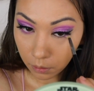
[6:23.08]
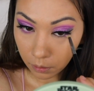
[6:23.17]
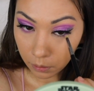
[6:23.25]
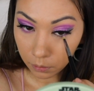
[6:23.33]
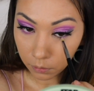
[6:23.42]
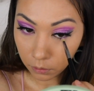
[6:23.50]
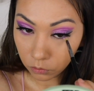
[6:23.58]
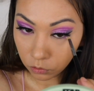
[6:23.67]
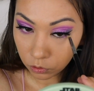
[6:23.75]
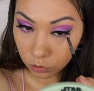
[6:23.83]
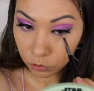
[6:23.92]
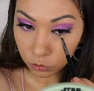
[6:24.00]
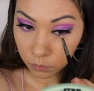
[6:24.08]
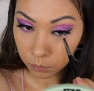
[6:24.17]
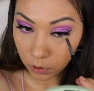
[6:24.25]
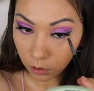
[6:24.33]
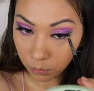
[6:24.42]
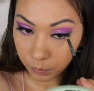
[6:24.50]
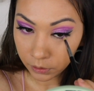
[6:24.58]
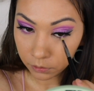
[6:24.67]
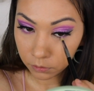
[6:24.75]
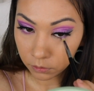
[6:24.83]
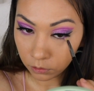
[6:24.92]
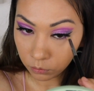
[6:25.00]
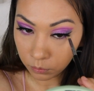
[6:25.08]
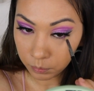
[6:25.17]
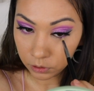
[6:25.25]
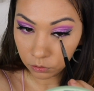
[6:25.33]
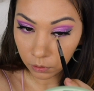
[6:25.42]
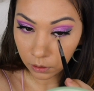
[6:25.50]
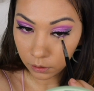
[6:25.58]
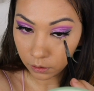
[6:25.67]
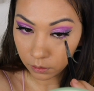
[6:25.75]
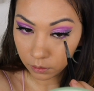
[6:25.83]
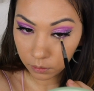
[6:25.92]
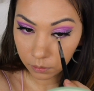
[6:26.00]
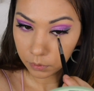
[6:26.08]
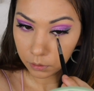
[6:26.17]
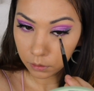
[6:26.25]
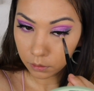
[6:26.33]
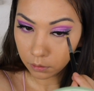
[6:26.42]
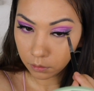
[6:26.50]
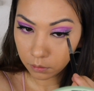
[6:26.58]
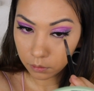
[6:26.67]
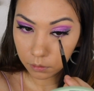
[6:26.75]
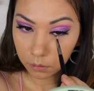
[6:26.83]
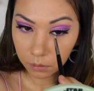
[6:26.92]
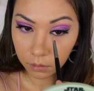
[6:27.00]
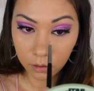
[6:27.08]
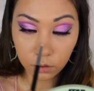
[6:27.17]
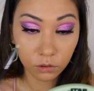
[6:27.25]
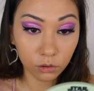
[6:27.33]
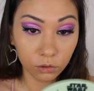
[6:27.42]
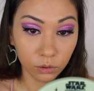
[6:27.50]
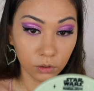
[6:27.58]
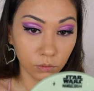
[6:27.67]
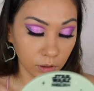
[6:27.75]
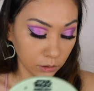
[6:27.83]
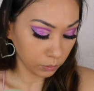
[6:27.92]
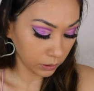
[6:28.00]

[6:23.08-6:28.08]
And I just assumed all pastels would be dry, but these are doing really